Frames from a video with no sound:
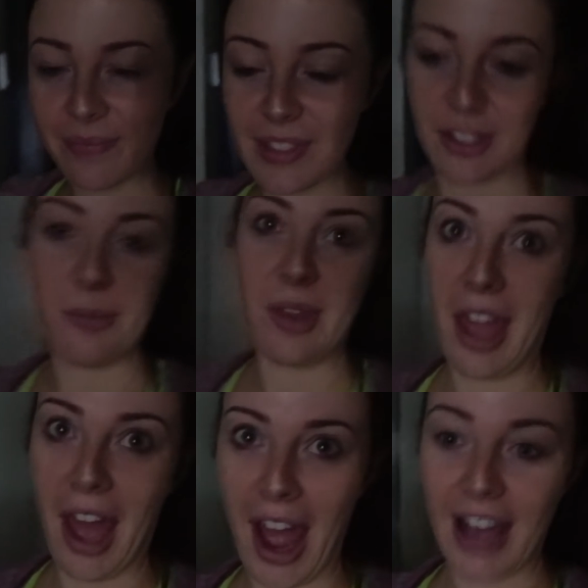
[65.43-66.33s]
It's gonna be
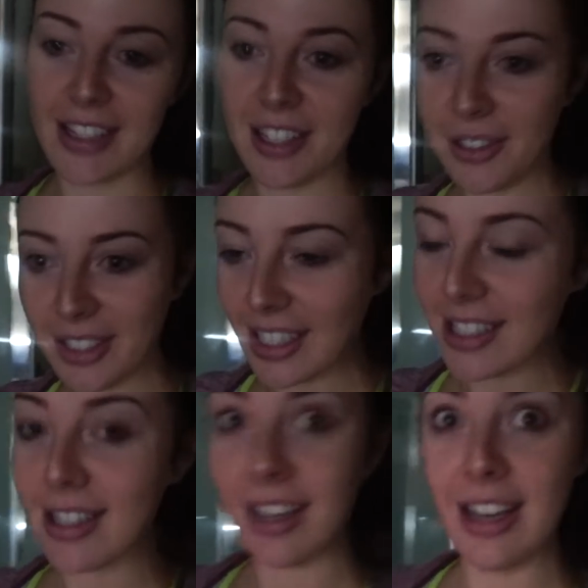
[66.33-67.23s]
gas, so it is.
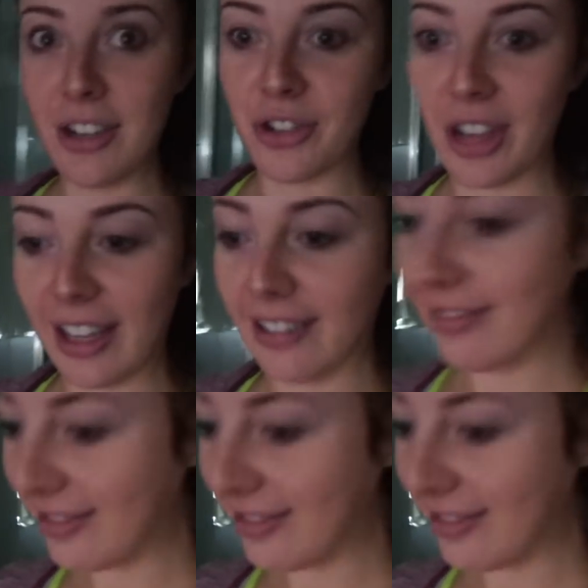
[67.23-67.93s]
Literally.